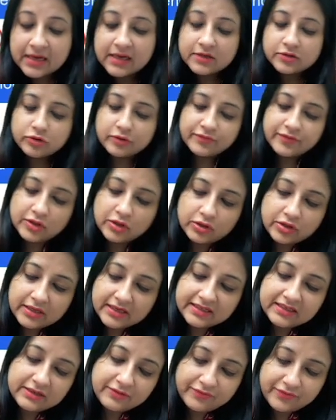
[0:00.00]
So if you look
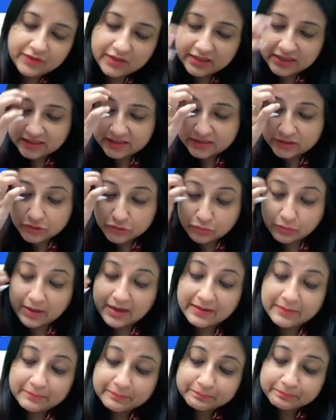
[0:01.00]
at the first
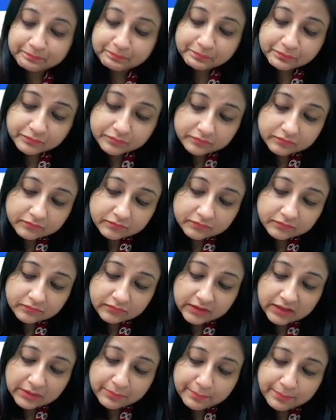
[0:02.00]
one,
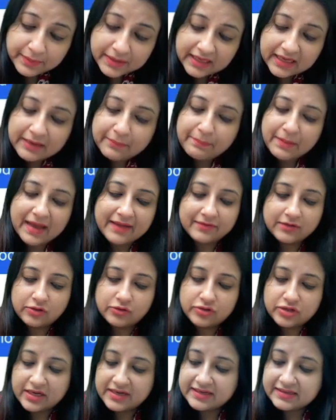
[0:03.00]

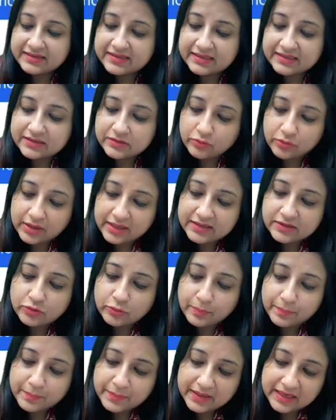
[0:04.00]
pre-pathogenesis, okay, so
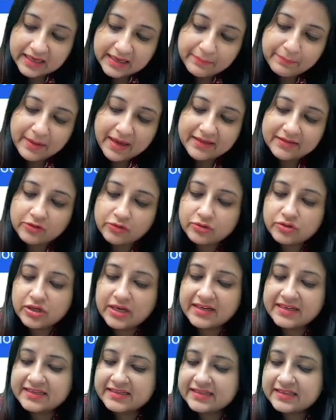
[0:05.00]

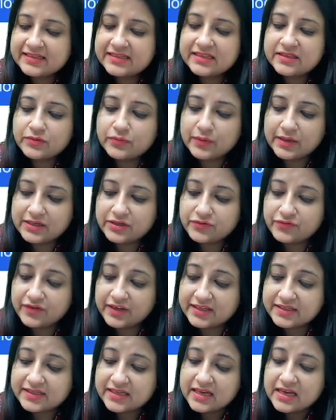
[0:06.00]
pre-pathogenesis is which
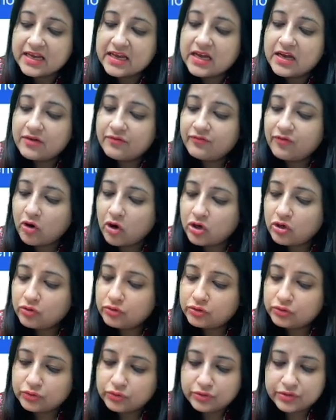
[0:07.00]
phase? Follow
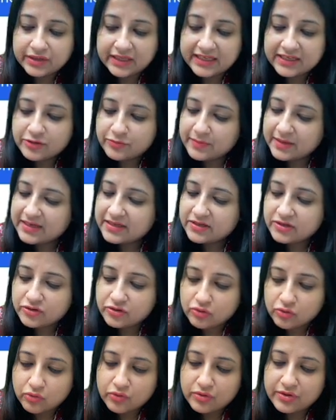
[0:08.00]
through treatment,
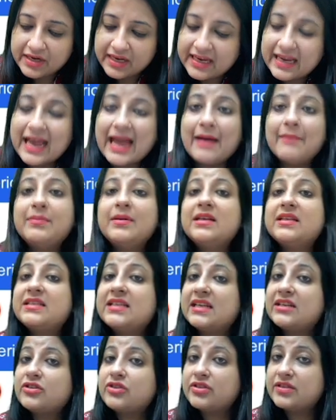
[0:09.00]
no.
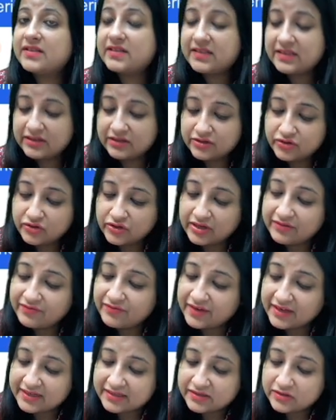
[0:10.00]
Rehabilitation is tertiary
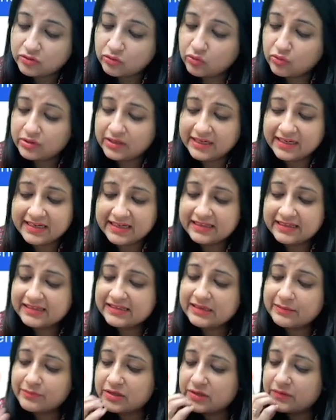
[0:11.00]
phase, no. Clinical
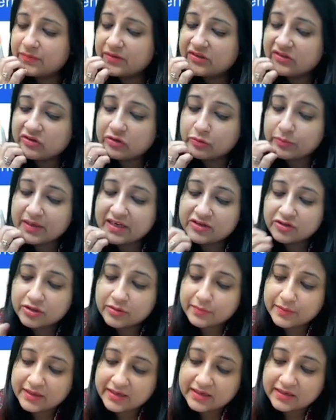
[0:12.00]
symptoms, incubation
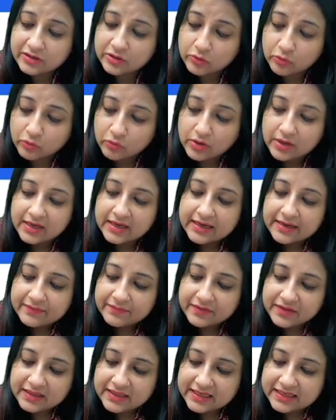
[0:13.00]
period, no.
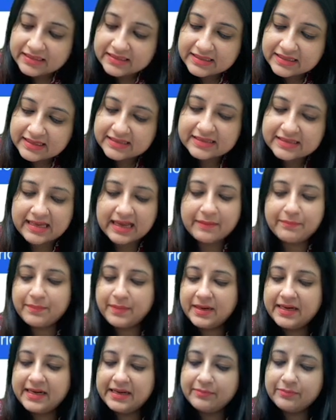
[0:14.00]
This is
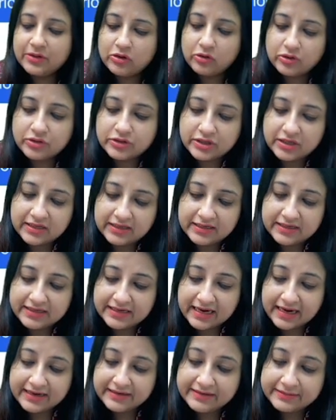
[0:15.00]
epidemiological
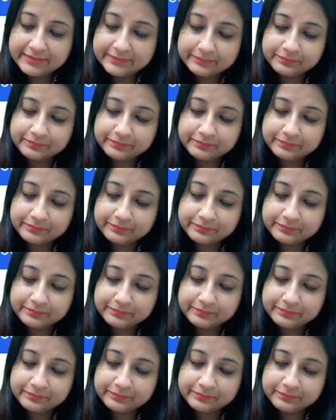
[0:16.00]
triad.